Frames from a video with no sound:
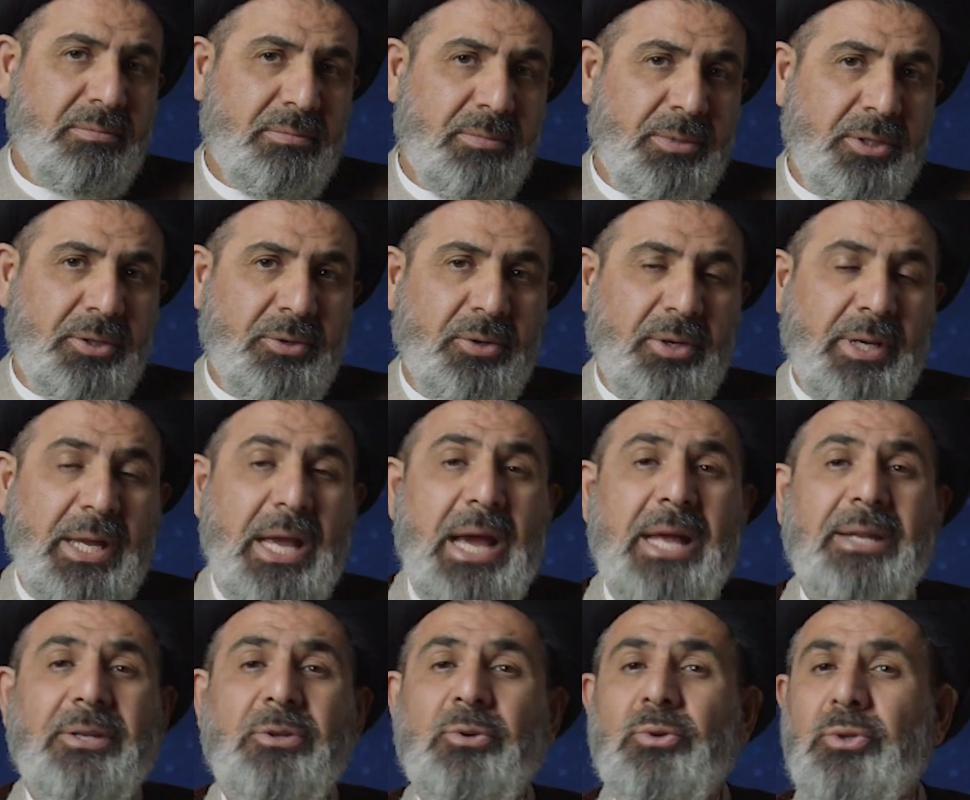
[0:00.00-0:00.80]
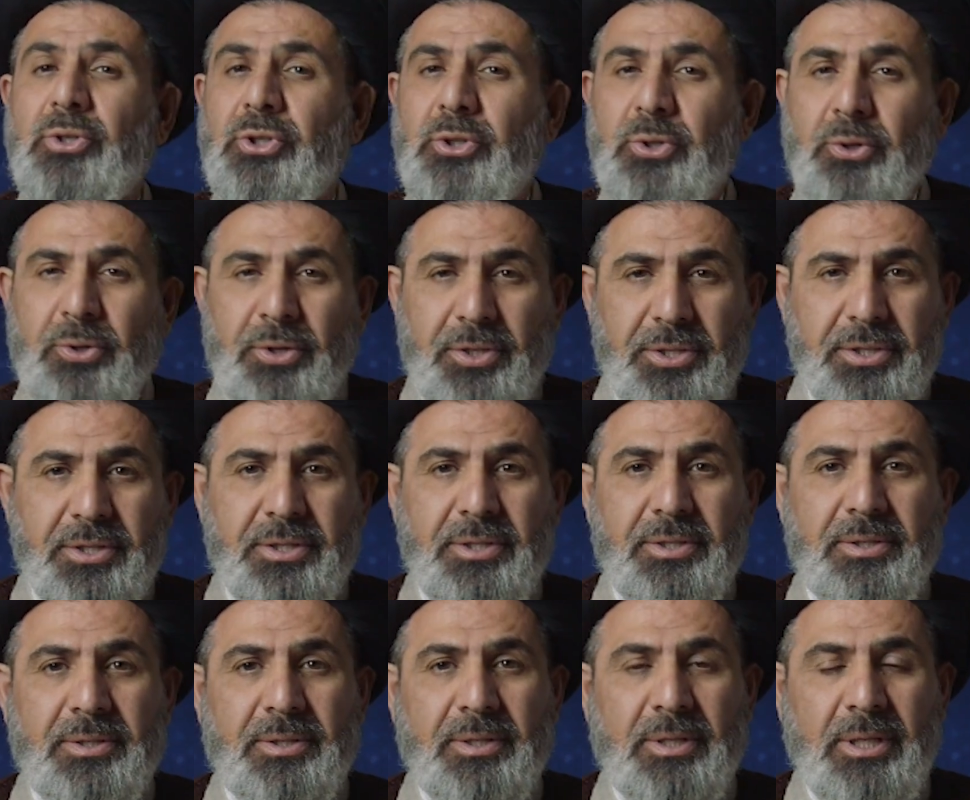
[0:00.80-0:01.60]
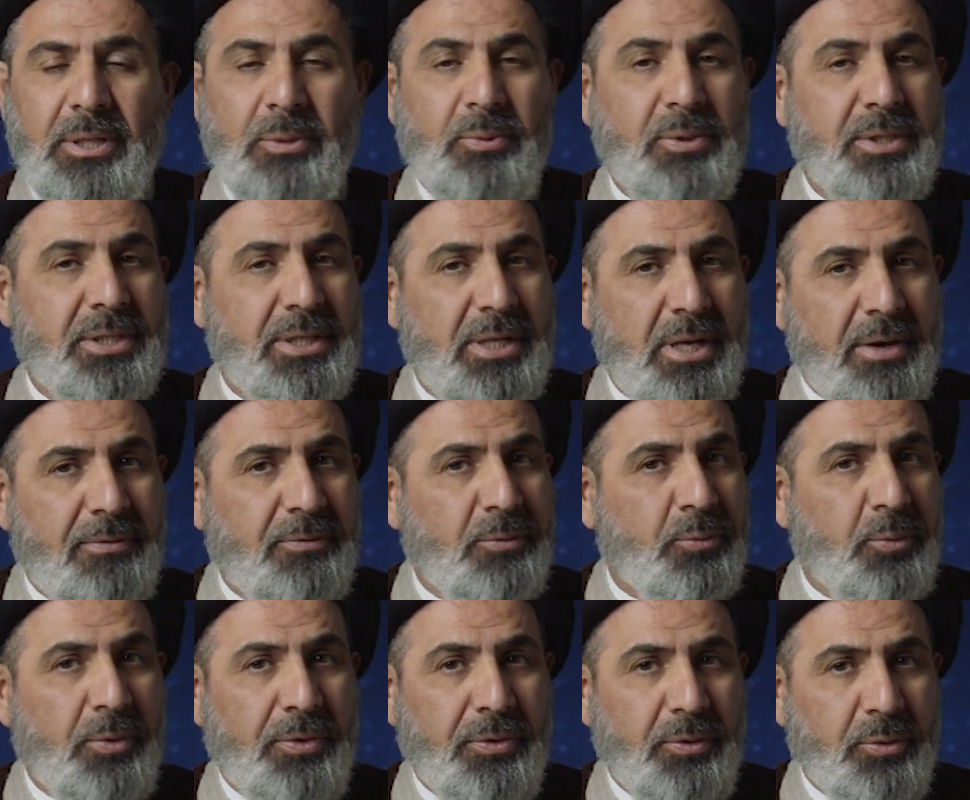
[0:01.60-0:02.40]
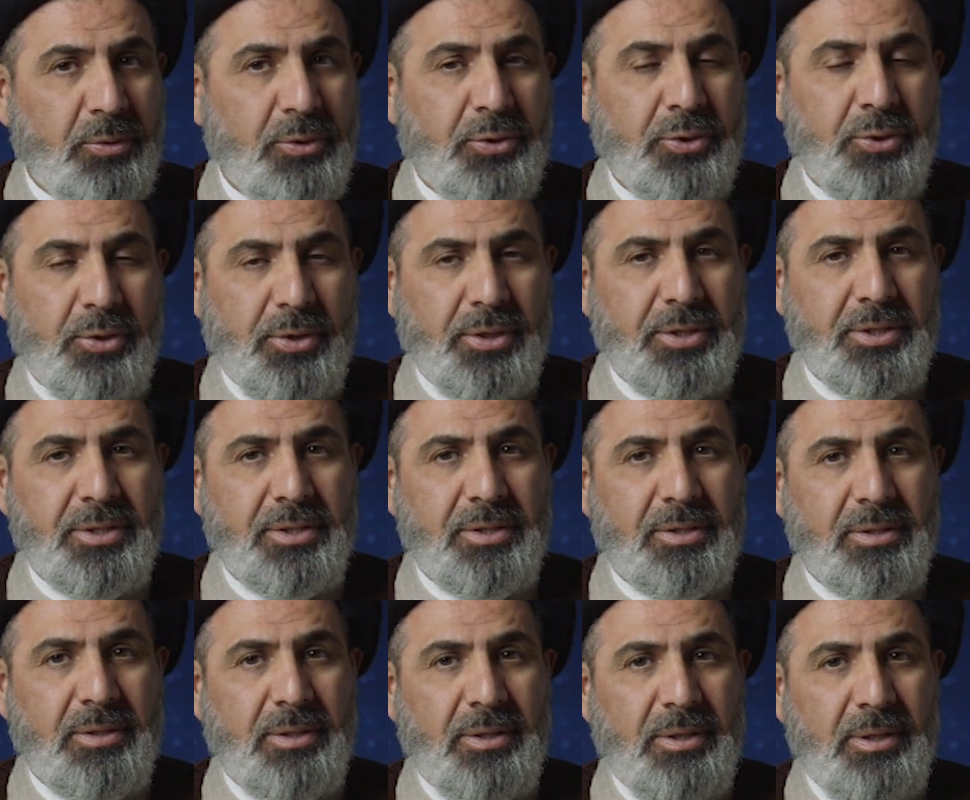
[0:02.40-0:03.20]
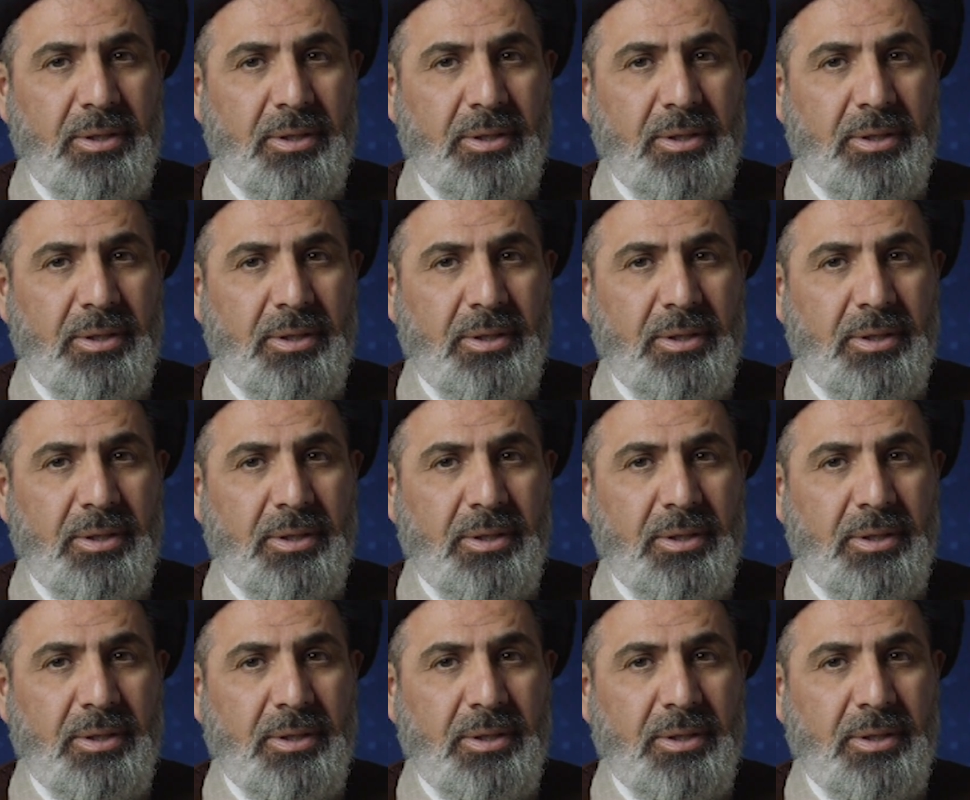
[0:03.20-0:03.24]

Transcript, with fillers: you know, he had no choice. He was left with no choice.